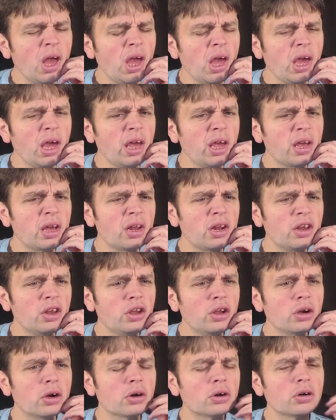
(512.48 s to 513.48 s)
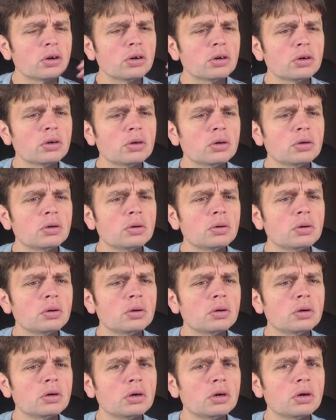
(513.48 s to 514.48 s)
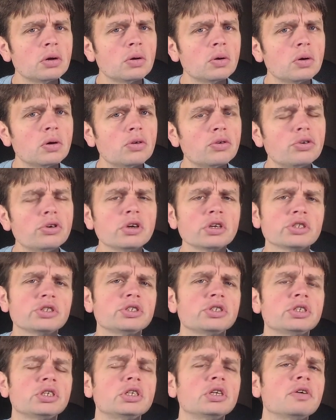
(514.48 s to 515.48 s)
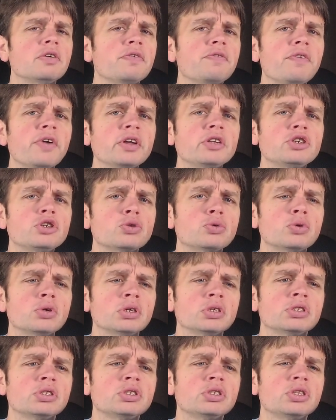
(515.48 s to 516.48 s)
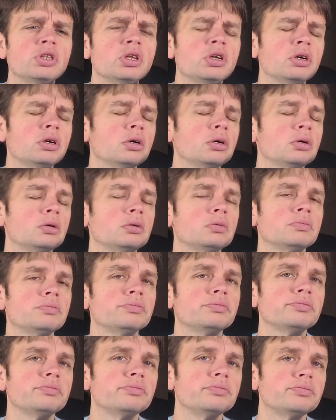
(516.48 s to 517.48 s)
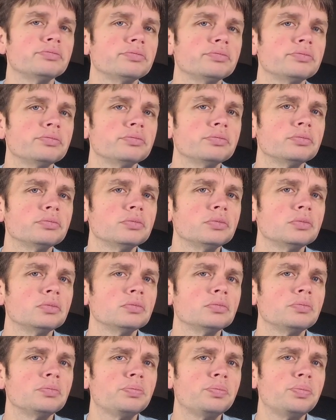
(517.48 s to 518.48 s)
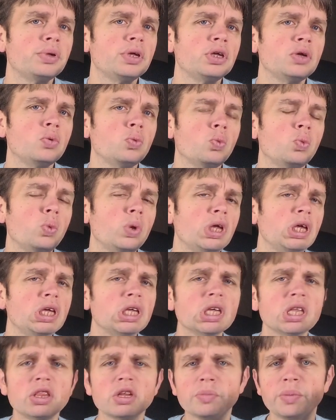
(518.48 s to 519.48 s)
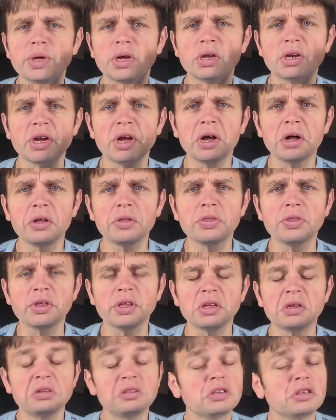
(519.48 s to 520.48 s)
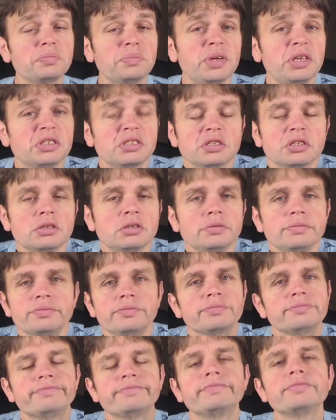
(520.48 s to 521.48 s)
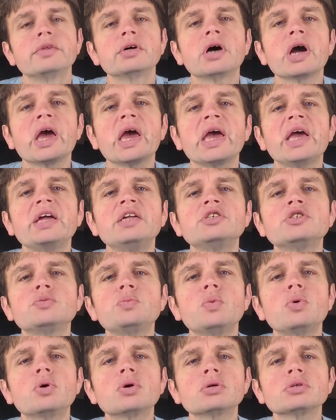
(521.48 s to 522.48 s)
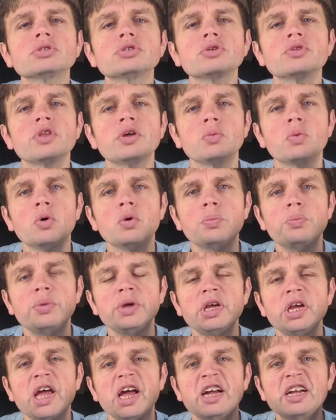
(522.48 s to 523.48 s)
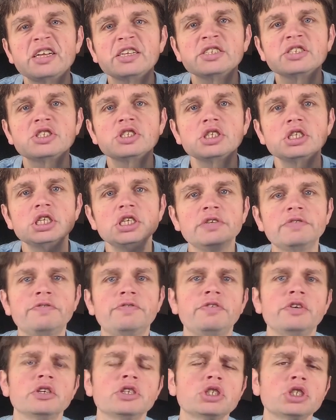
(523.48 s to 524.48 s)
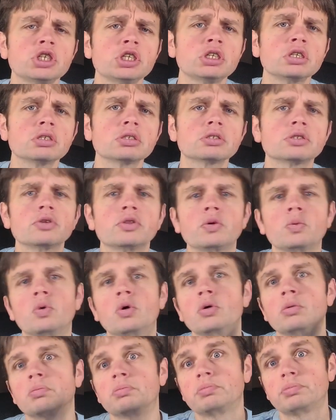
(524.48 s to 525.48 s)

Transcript: And your roots, it'll affect your roots. They'll be weak and they'll be unhealthy, and they'll age more, so they won't be as efficient, so they won't